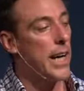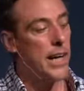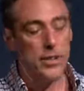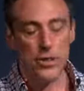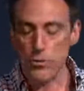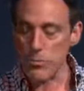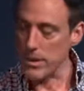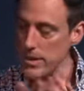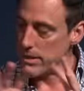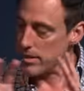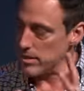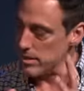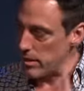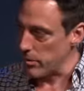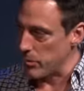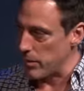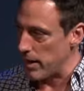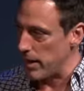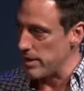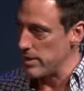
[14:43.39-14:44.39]
I just want to
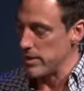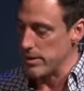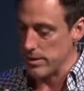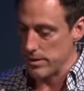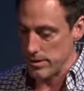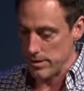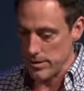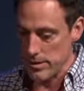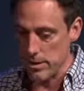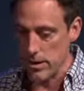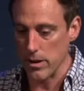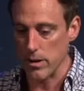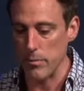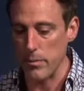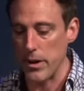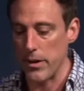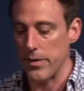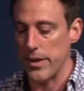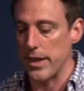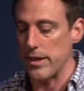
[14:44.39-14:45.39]
summarize this to talk
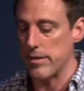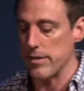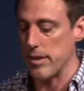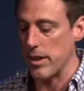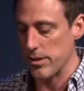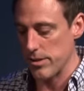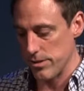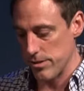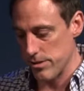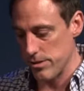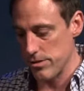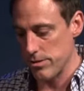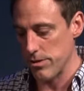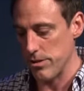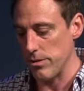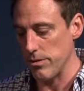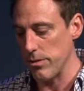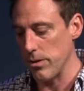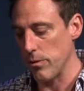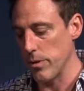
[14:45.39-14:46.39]
about that section, just so
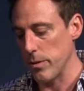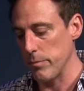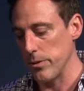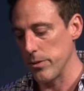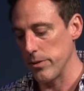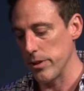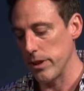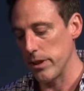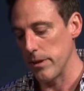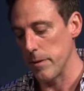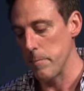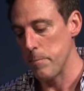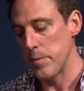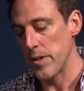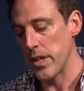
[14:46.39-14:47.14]
you know what I'm doing here.